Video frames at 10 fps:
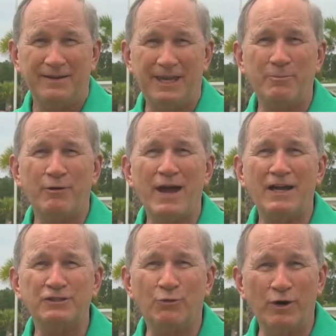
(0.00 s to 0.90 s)
Keep your
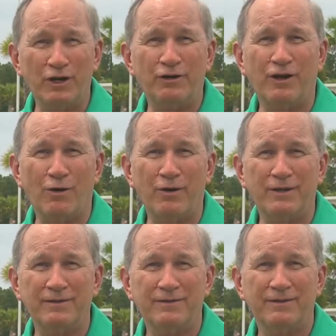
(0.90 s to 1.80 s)
eyes on where you're
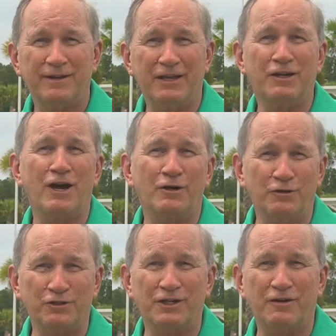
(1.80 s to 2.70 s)
going and not on
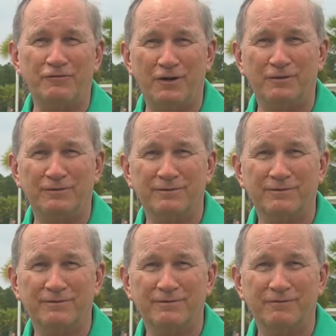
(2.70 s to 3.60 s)
your cell phone.
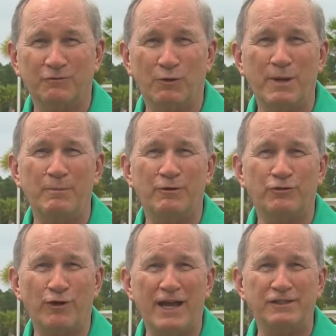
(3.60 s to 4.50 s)
Remember,
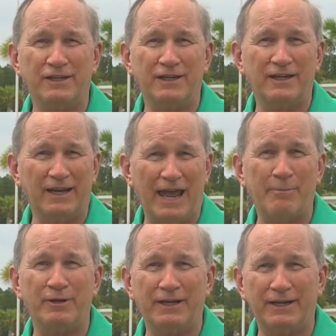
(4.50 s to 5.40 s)
tragedy can
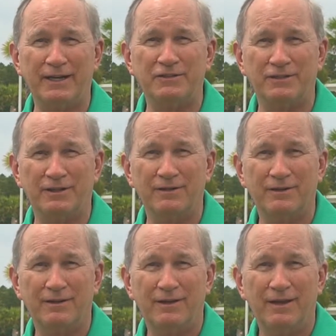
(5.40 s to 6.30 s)
happen in an instant.
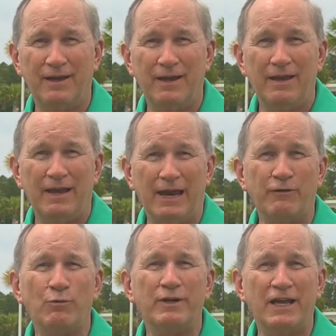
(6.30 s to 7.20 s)

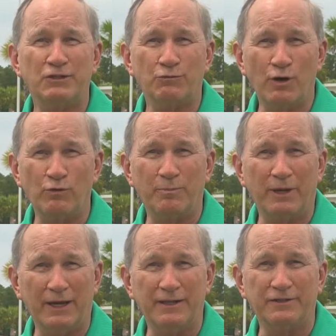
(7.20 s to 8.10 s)
Everyone has a role to
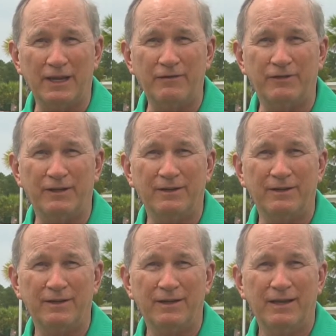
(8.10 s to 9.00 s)
play in safety.
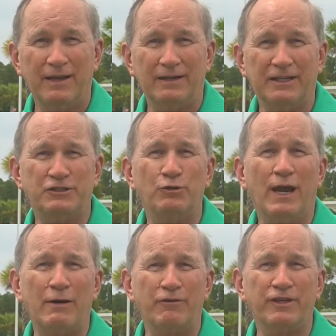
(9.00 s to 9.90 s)
Let's do
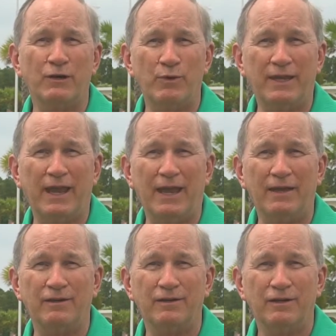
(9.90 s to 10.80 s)
everything we
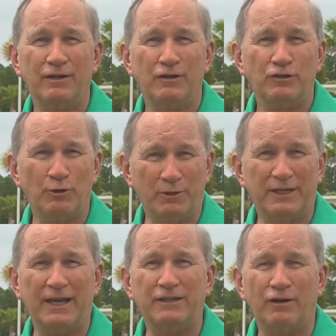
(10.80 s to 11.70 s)
can to
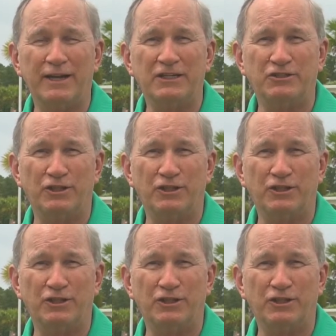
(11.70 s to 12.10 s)
protect our next